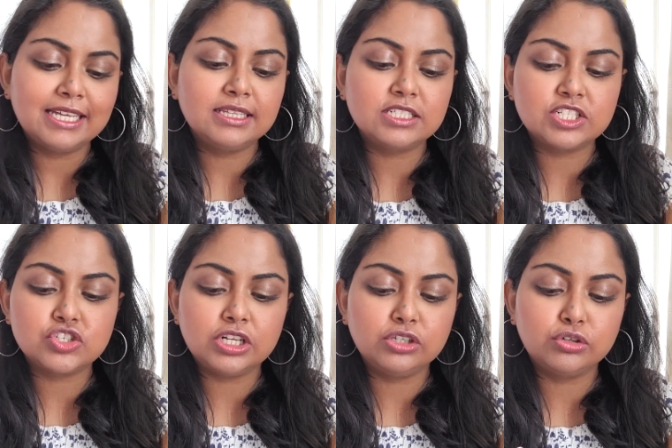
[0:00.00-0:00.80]
This is
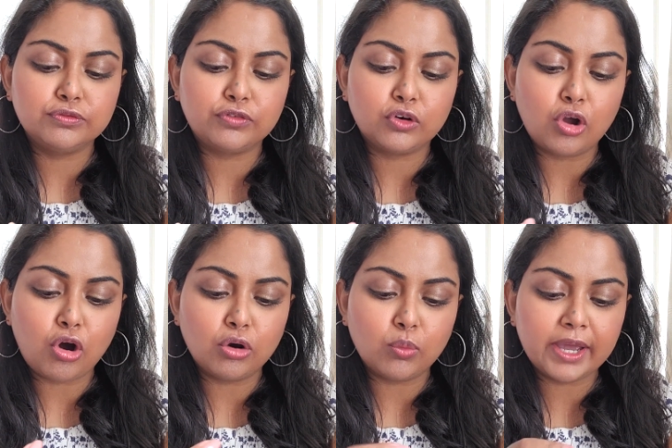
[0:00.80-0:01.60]
really good for
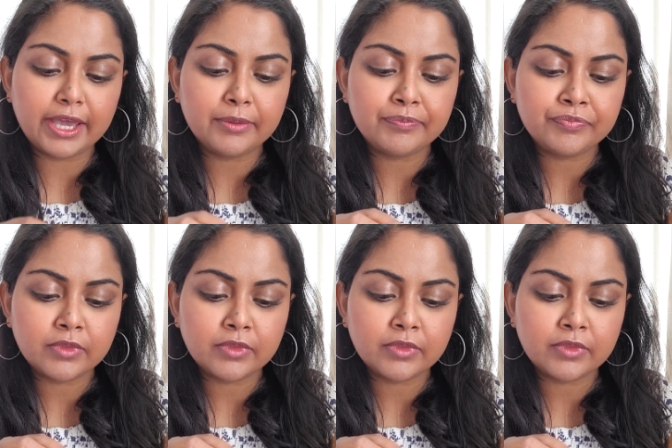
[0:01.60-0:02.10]
long wear,